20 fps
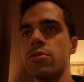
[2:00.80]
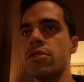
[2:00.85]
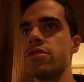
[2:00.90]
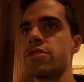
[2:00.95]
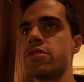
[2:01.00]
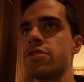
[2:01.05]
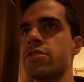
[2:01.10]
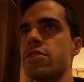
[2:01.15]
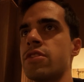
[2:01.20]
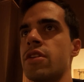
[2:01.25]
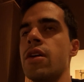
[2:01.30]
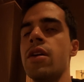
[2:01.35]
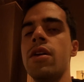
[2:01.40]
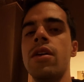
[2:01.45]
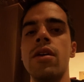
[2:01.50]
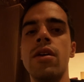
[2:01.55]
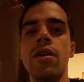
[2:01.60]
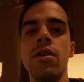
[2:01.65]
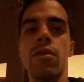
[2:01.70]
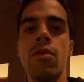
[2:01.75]
was
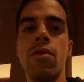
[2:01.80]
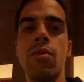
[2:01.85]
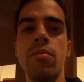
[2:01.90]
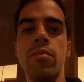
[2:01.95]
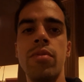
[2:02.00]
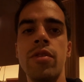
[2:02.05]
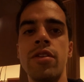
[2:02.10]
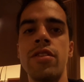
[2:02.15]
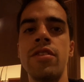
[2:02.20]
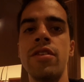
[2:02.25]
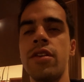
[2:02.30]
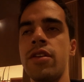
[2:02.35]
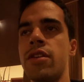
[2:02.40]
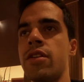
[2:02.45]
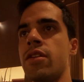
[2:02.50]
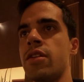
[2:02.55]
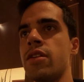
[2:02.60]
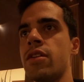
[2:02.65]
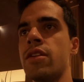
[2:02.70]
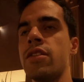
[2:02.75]
completely
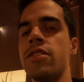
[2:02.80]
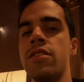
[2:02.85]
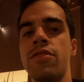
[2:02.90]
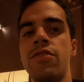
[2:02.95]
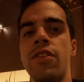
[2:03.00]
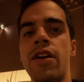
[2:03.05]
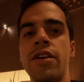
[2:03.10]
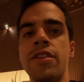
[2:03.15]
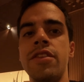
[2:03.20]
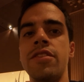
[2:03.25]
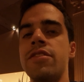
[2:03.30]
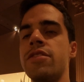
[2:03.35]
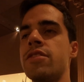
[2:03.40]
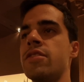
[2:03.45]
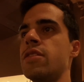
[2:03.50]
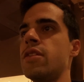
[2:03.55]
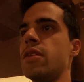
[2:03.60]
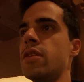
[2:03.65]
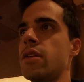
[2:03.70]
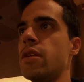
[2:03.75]
divided
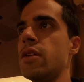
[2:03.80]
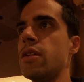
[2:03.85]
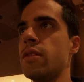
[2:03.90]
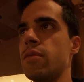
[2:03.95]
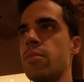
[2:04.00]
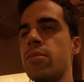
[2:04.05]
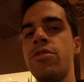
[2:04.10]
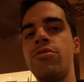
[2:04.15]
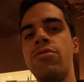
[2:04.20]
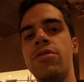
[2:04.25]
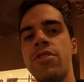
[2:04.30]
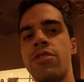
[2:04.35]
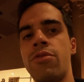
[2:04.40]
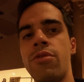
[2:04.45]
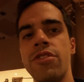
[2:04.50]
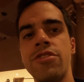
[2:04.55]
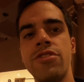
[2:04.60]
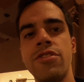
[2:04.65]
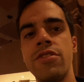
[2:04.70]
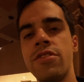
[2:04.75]
between the
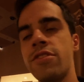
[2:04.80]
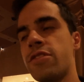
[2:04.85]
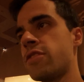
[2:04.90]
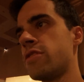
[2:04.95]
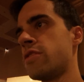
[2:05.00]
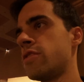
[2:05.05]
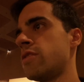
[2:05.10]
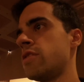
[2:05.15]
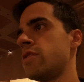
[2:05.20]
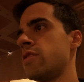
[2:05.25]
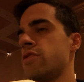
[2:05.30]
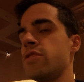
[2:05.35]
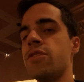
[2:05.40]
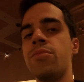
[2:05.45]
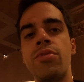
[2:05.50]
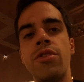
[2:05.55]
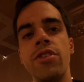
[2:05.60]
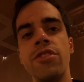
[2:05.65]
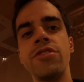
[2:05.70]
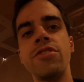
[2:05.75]
Russians, the
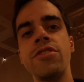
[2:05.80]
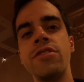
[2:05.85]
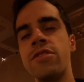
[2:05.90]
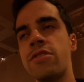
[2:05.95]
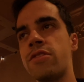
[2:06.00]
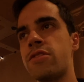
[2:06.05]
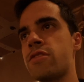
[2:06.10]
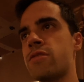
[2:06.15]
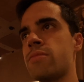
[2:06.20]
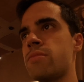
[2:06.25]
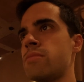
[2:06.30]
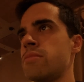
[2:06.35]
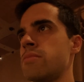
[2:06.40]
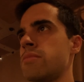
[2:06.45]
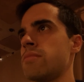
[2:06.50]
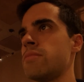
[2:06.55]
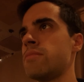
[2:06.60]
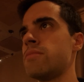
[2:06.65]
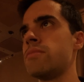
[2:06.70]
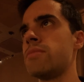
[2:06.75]
Prussians,
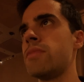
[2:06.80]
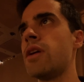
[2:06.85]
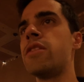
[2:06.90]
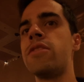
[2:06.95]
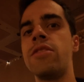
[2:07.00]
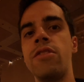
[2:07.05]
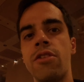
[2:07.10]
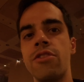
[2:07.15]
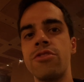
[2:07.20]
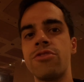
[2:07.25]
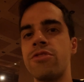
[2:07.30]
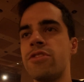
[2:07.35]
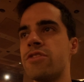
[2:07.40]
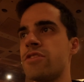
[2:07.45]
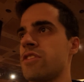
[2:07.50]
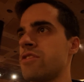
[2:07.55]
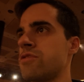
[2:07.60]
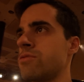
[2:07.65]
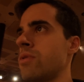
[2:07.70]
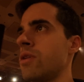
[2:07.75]
and the Austrians
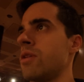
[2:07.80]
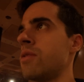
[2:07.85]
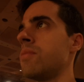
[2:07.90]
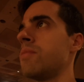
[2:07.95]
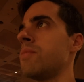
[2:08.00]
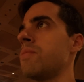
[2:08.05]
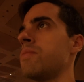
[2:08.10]
as well.